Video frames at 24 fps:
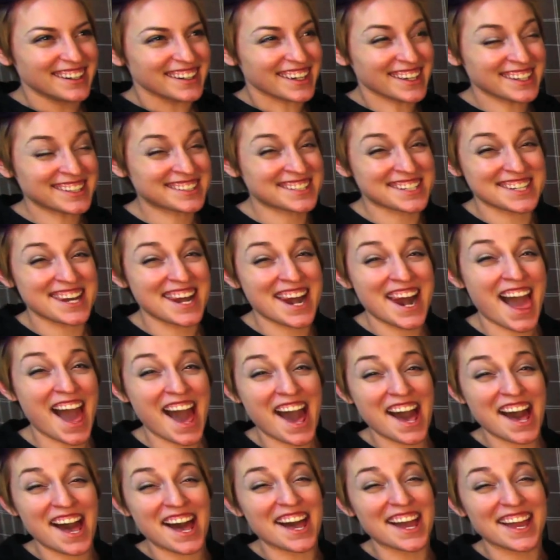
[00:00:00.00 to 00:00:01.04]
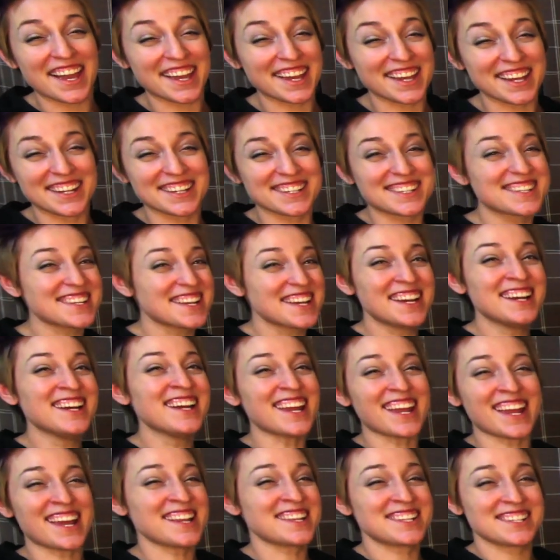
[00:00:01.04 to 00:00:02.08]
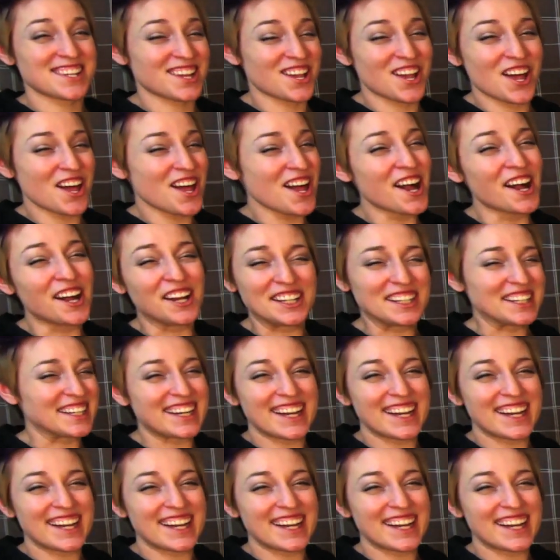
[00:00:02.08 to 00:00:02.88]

It's lies! It's all